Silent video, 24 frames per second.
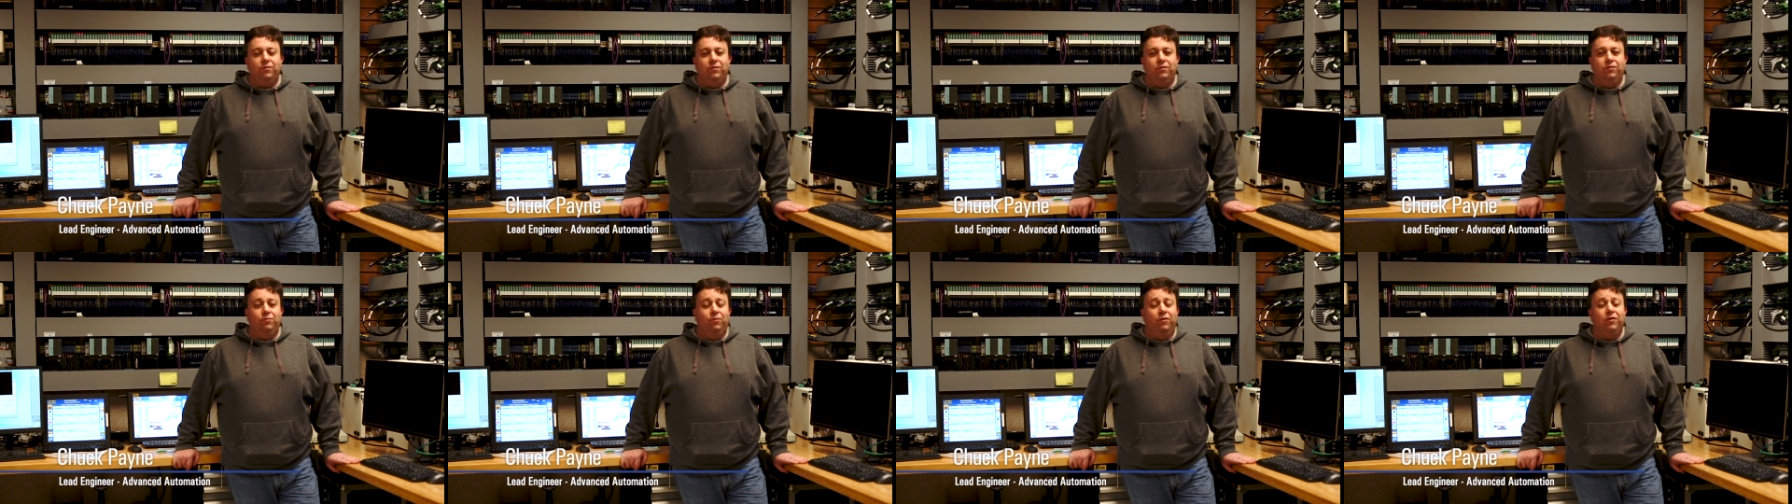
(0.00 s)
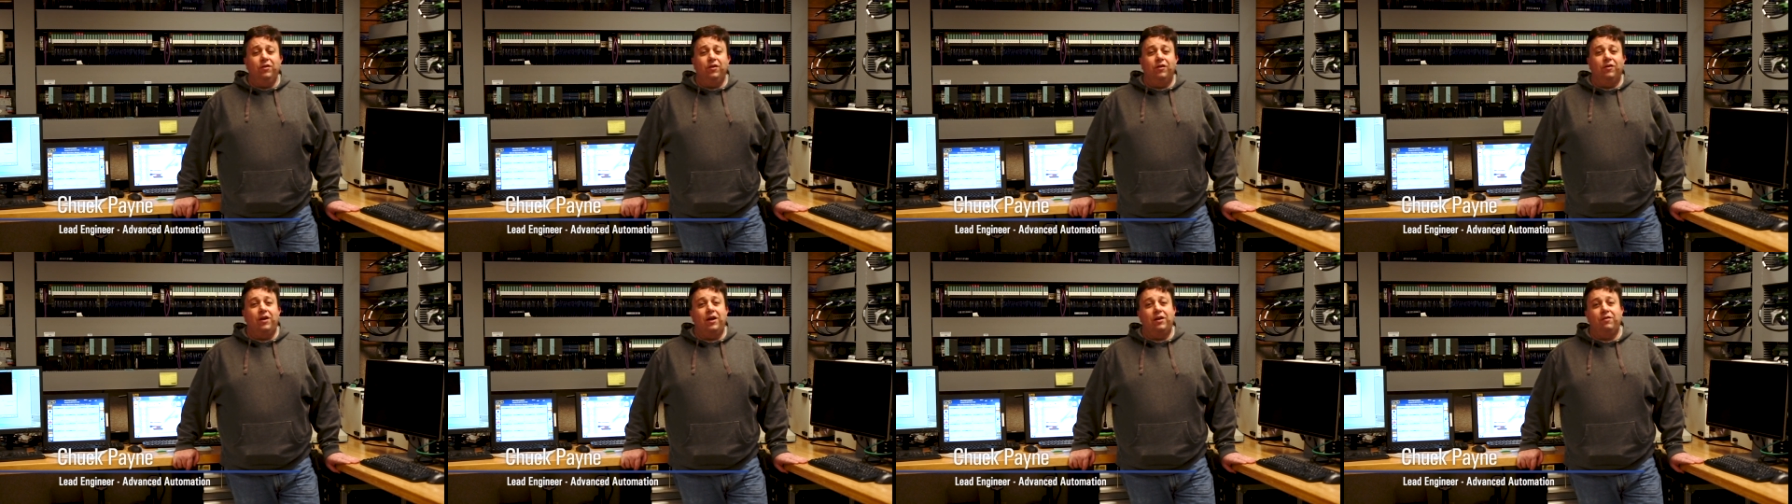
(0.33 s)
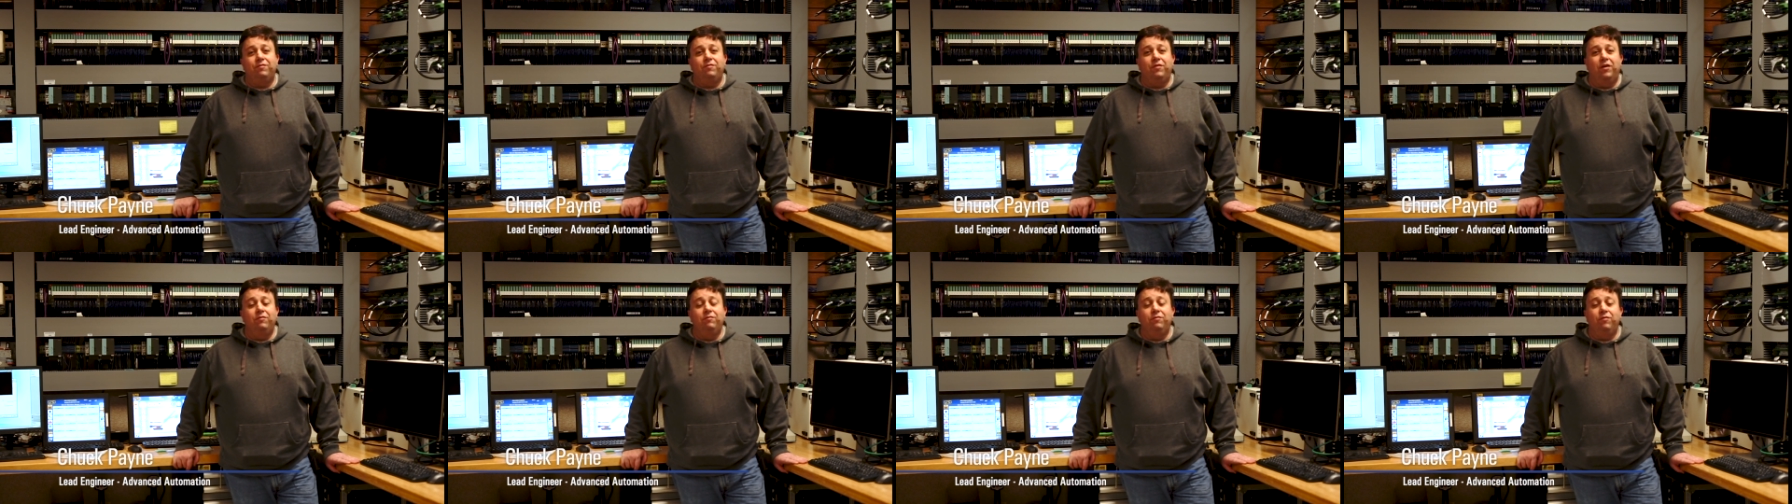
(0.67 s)
was really a lot of
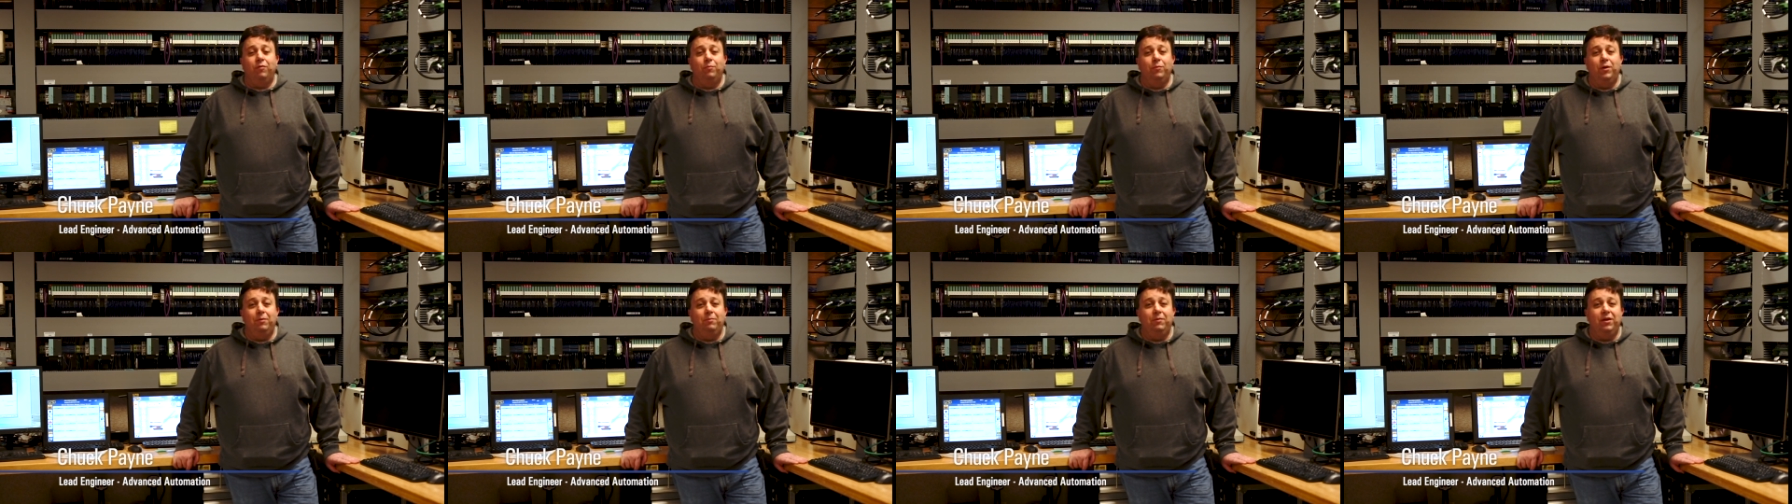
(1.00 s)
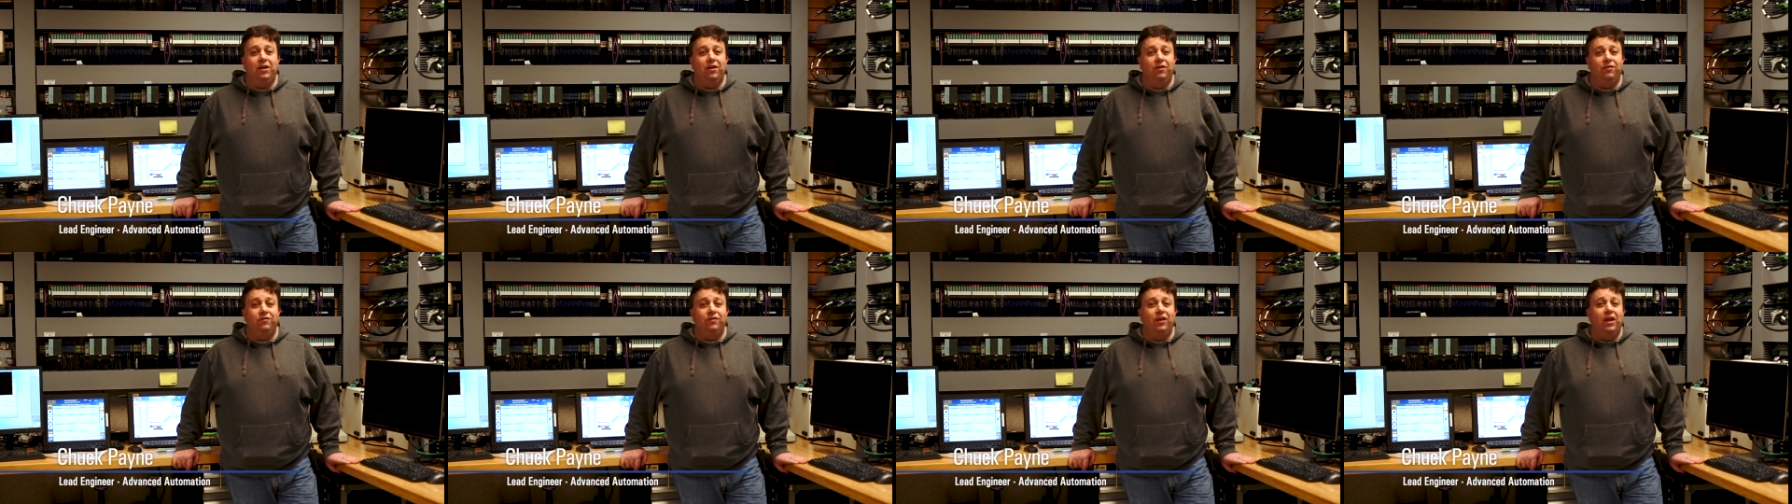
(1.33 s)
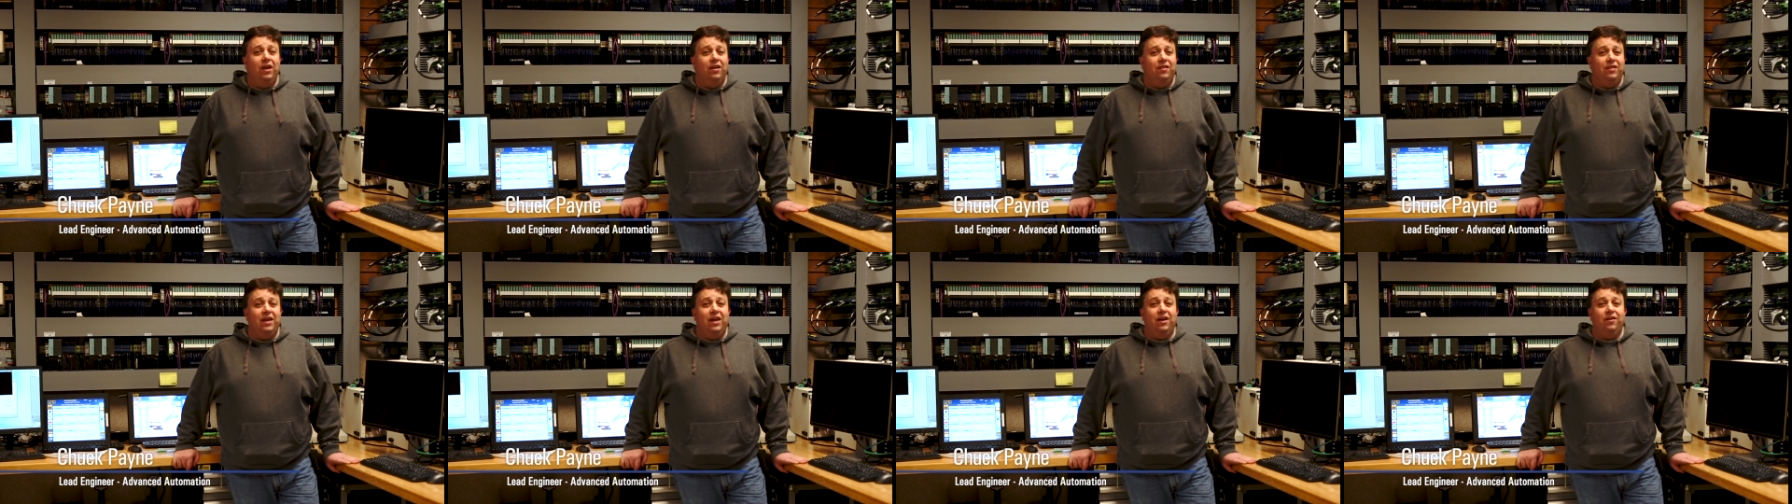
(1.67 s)
fun for me because
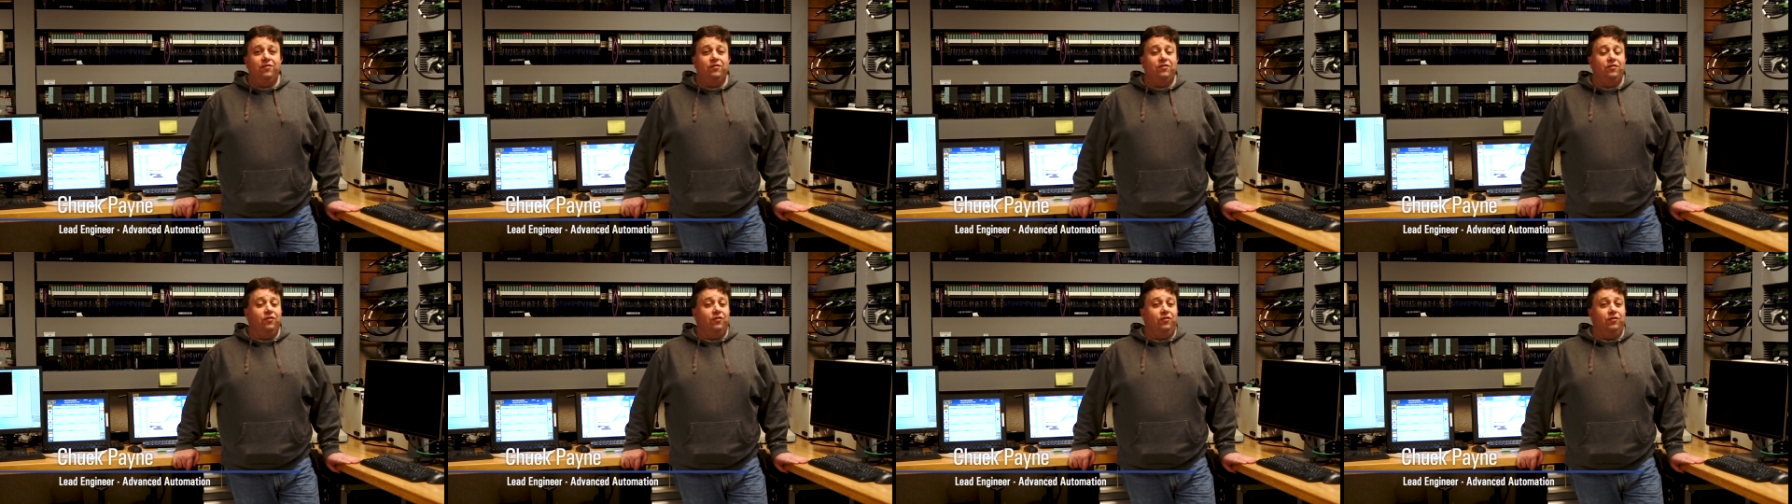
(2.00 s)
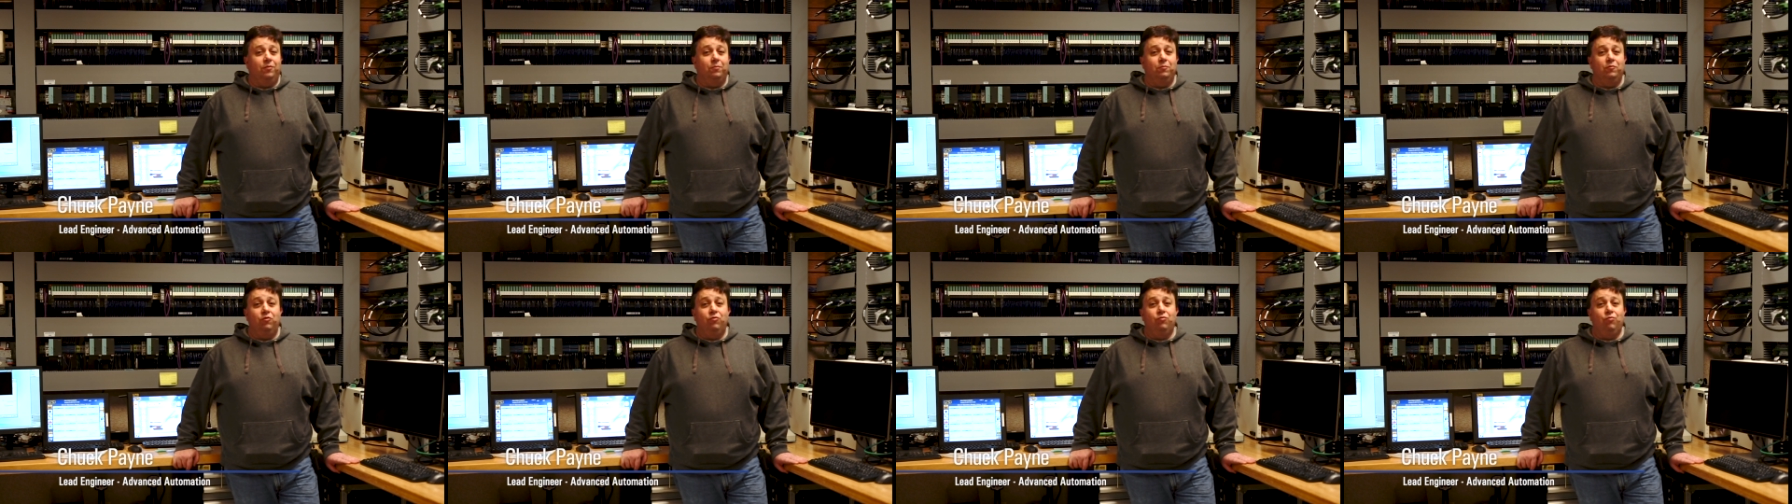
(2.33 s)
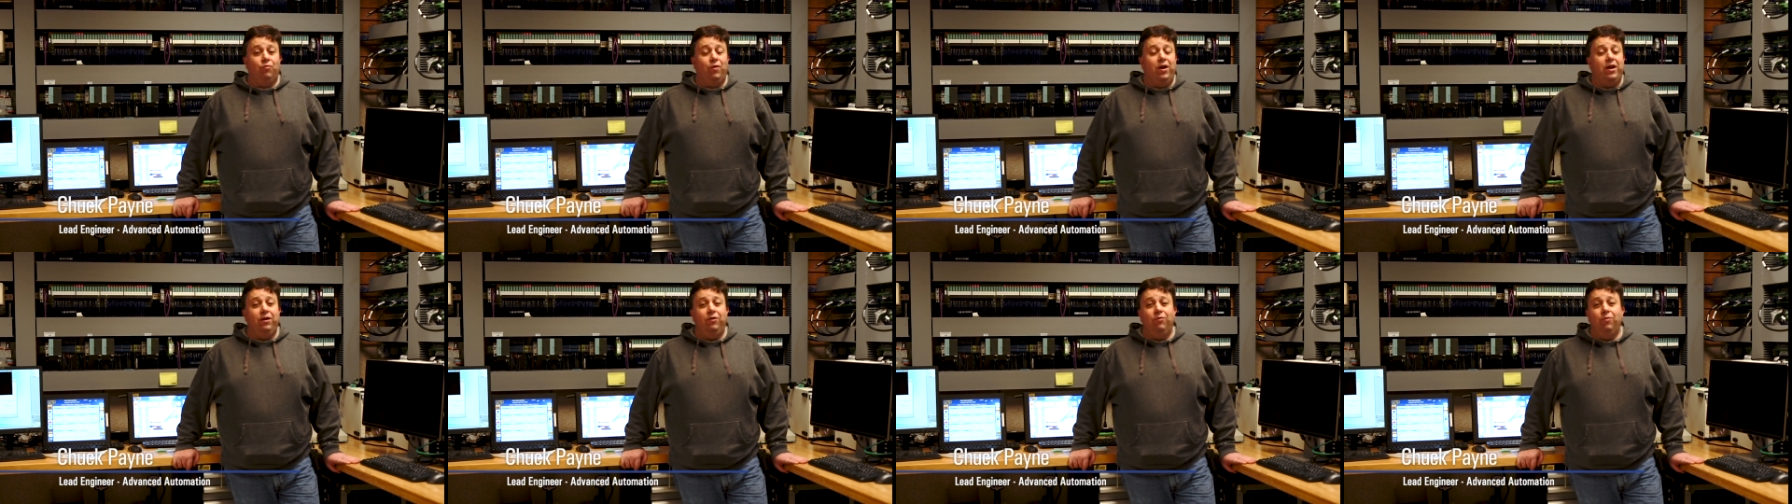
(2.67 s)
they asked just some
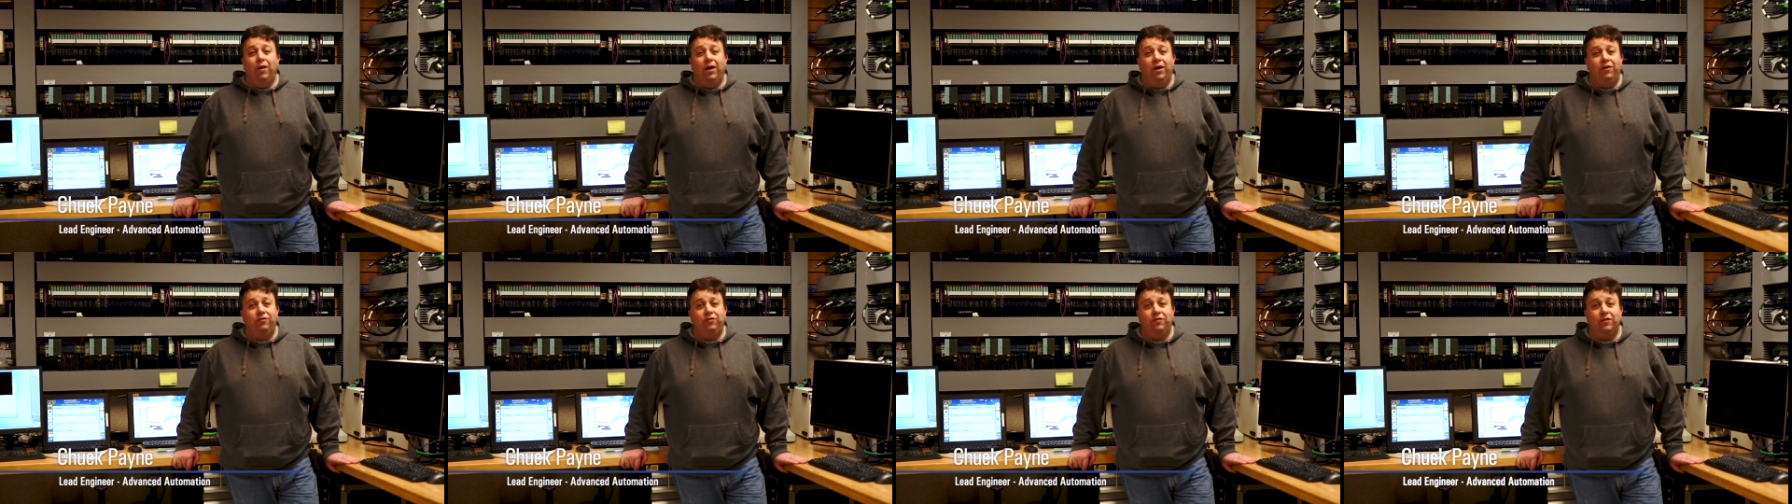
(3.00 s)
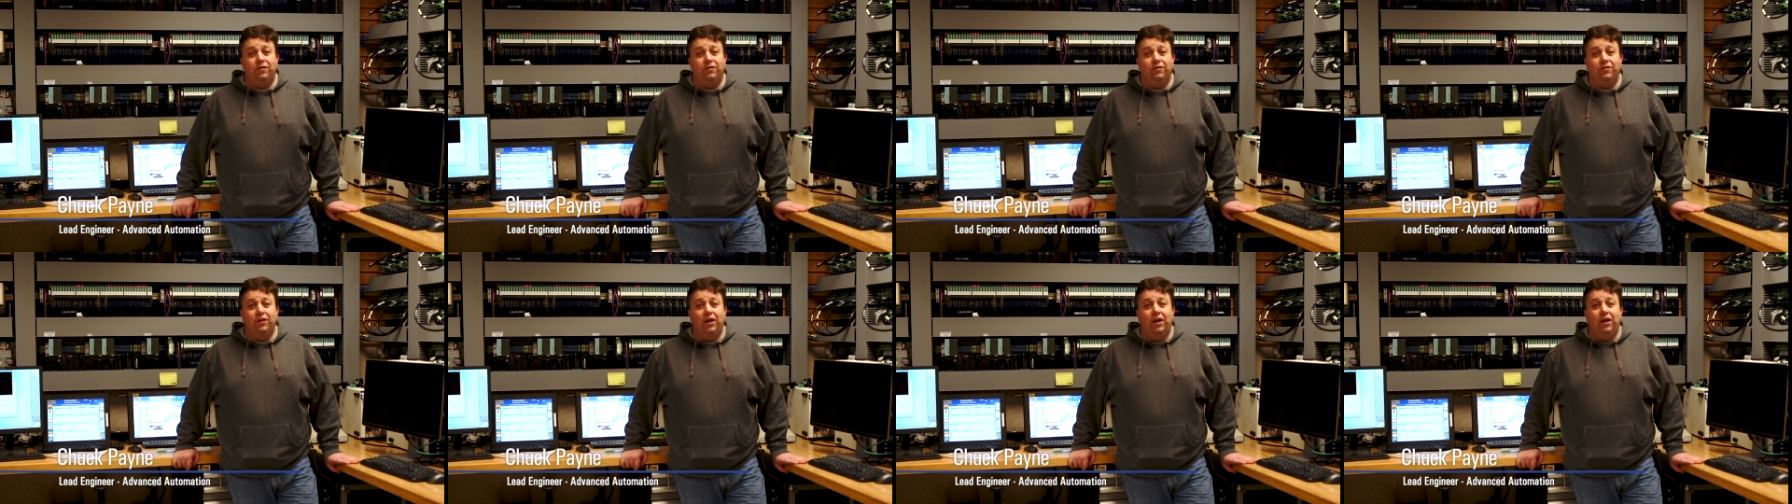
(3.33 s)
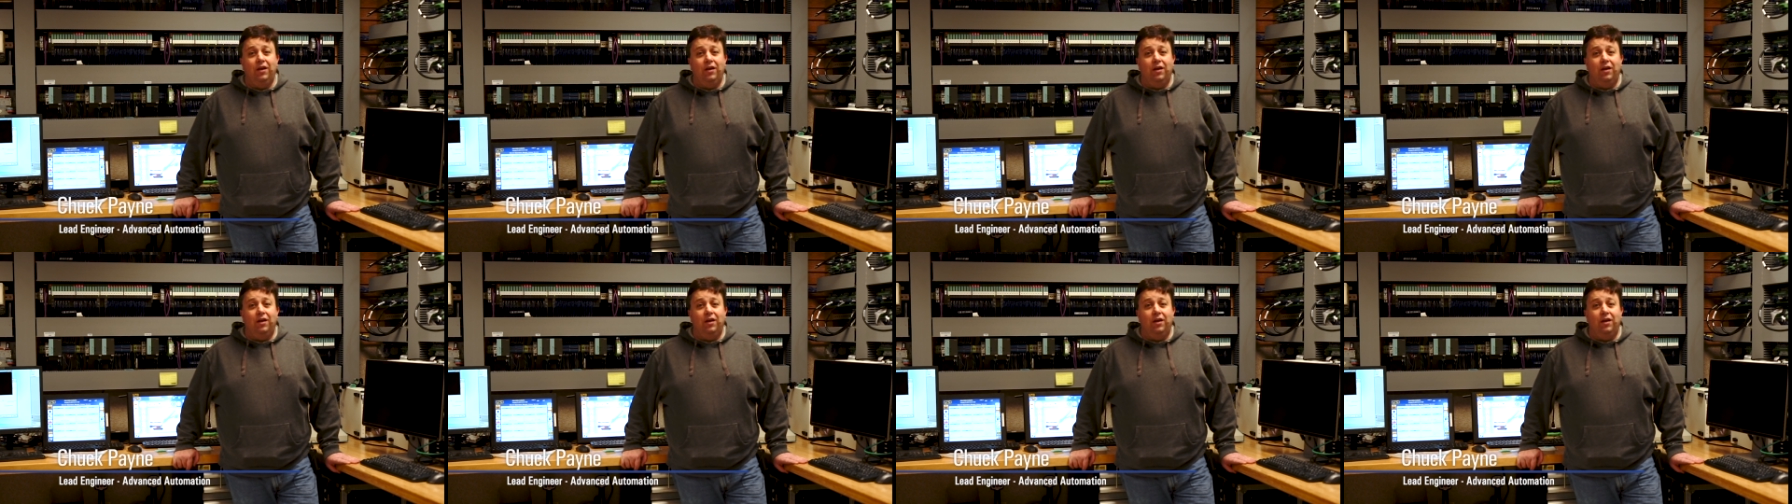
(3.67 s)
great questions.